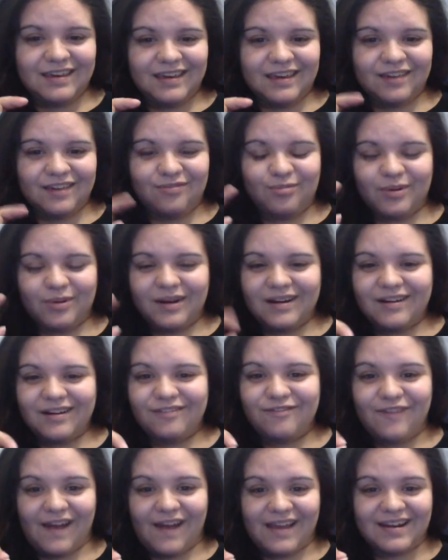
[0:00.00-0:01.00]
if we're going
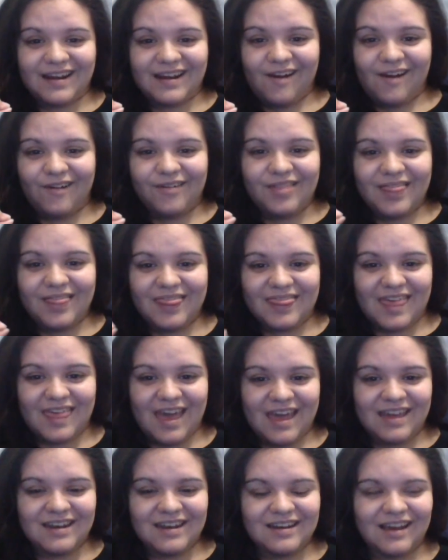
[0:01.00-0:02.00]
to find out
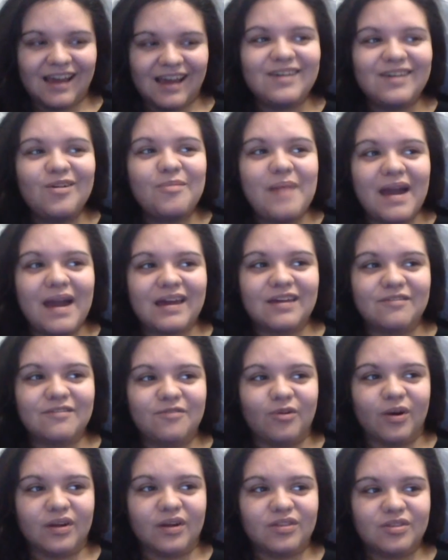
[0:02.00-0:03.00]
then, I go back and
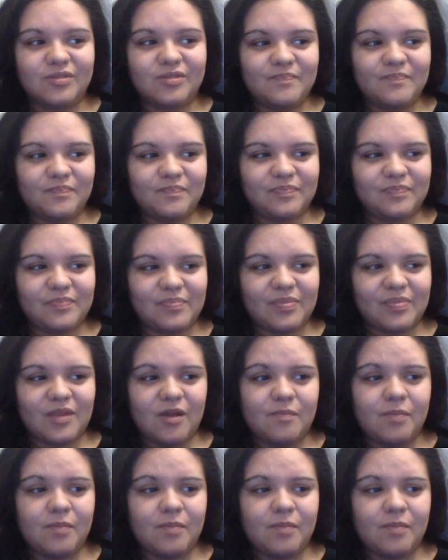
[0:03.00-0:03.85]
forth. A